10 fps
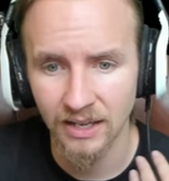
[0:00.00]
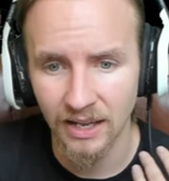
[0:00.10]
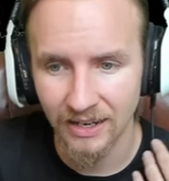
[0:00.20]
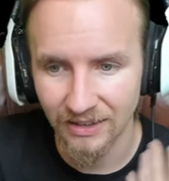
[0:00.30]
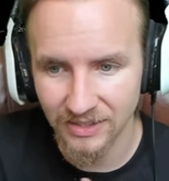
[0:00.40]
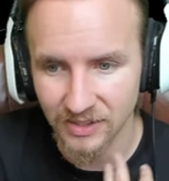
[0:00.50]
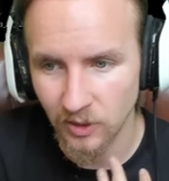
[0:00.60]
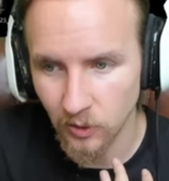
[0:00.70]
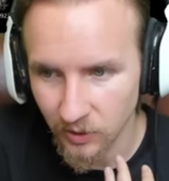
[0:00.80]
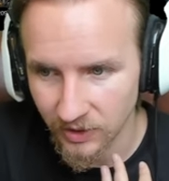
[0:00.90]
Now let's take a
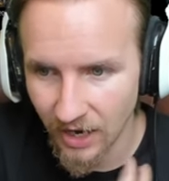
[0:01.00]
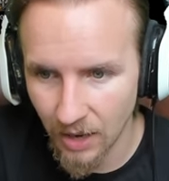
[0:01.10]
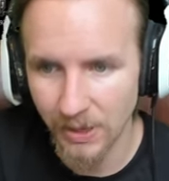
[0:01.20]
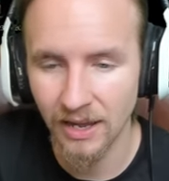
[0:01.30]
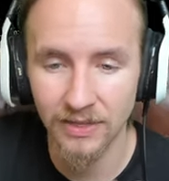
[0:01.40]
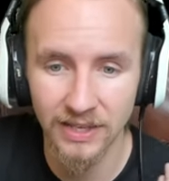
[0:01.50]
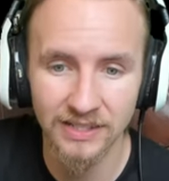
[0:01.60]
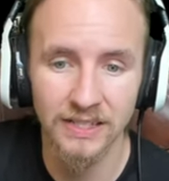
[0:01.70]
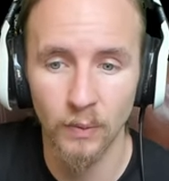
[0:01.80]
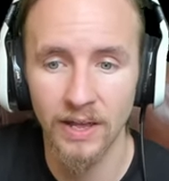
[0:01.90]
look at the armor, and this
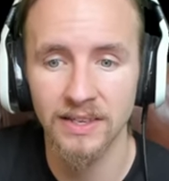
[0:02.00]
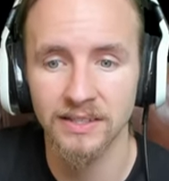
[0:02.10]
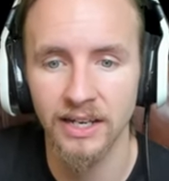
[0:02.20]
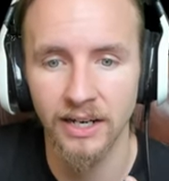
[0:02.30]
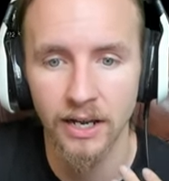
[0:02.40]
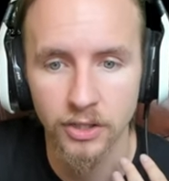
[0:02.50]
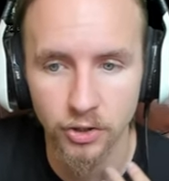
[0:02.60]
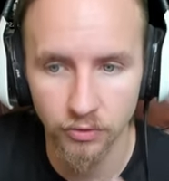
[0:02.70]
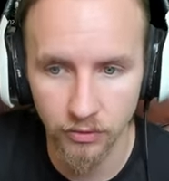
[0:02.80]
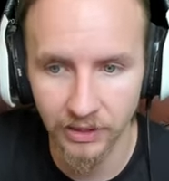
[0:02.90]
is where this thing
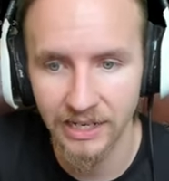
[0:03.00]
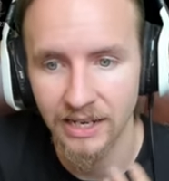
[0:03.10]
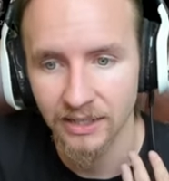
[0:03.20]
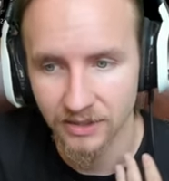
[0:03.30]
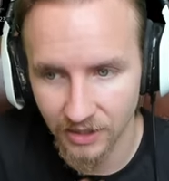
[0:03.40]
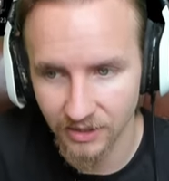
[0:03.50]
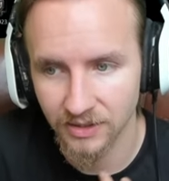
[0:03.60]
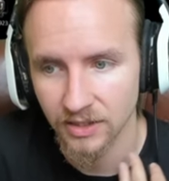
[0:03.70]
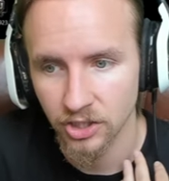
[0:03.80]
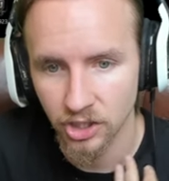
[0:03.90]
truly does
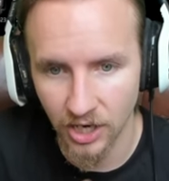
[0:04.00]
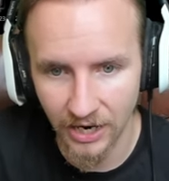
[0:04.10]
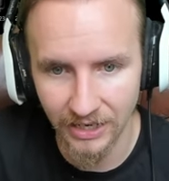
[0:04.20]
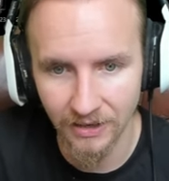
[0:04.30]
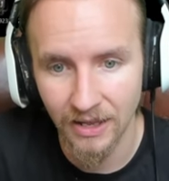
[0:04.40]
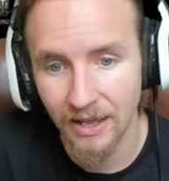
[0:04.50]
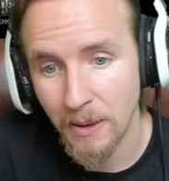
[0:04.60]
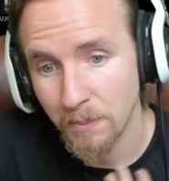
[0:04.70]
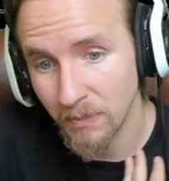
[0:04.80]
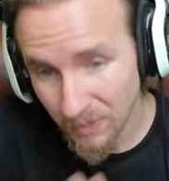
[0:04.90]
shine.
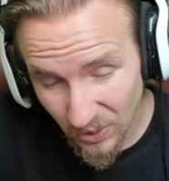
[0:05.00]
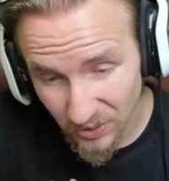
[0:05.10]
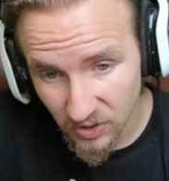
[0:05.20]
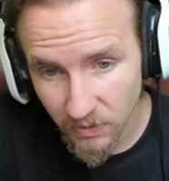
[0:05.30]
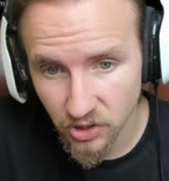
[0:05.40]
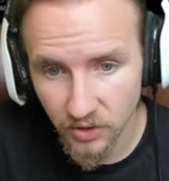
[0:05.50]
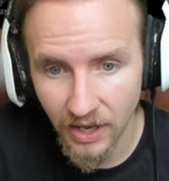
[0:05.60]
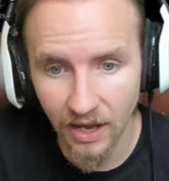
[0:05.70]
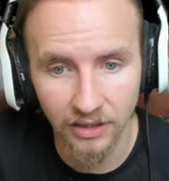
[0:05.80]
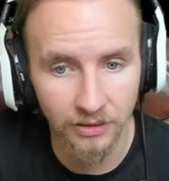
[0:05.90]
Maybe not so much on the
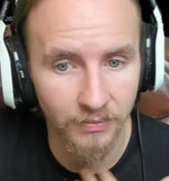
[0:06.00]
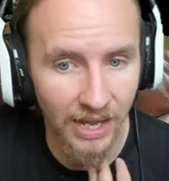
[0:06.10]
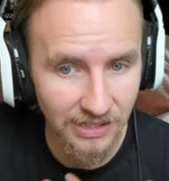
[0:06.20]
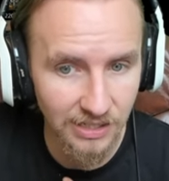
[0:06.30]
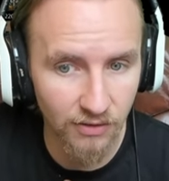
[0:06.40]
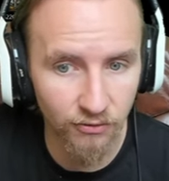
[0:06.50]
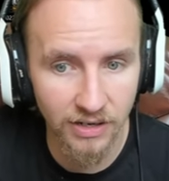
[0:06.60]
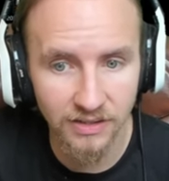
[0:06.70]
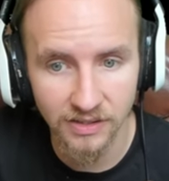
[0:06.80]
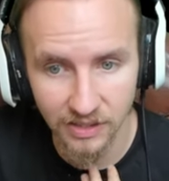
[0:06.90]
hull. 80 at the
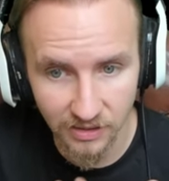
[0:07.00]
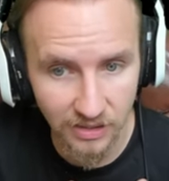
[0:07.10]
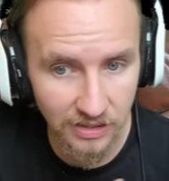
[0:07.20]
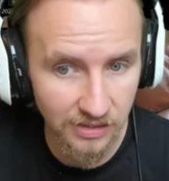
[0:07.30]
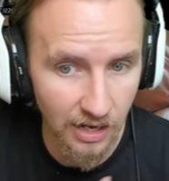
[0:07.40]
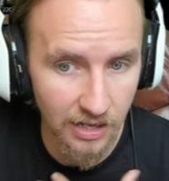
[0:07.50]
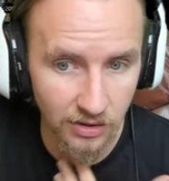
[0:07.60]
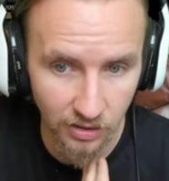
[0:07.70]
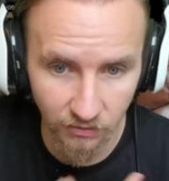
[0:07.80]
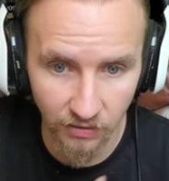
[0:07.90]
front, 60 at the side,
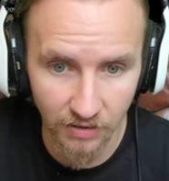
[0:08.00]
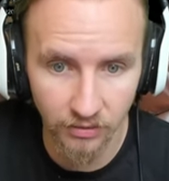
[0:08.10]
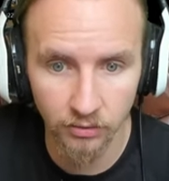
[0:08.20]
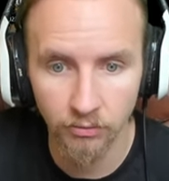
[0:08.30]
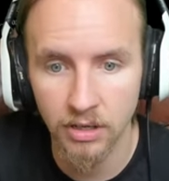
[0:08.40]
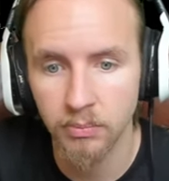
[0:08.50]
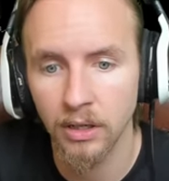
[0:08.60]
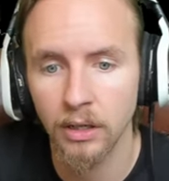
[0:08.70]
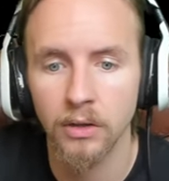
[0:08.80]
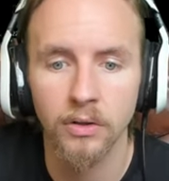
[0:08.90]
35 at the rear, but
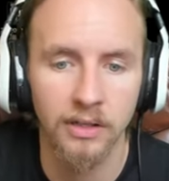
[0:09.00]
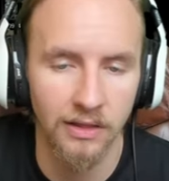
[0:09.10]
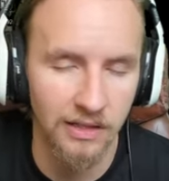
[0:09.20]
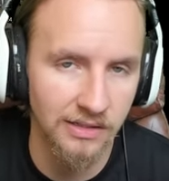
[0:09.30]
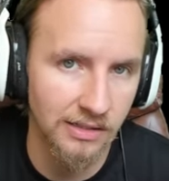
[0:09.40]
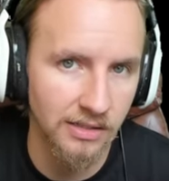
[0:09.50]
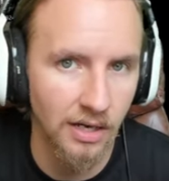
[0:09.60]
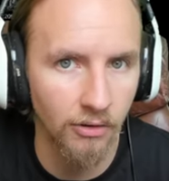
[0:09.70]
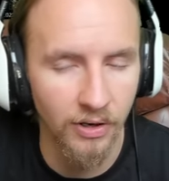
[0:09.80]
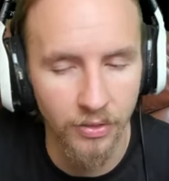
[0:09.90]
look at this
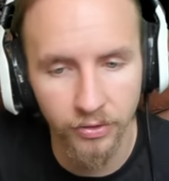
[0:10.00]
turret.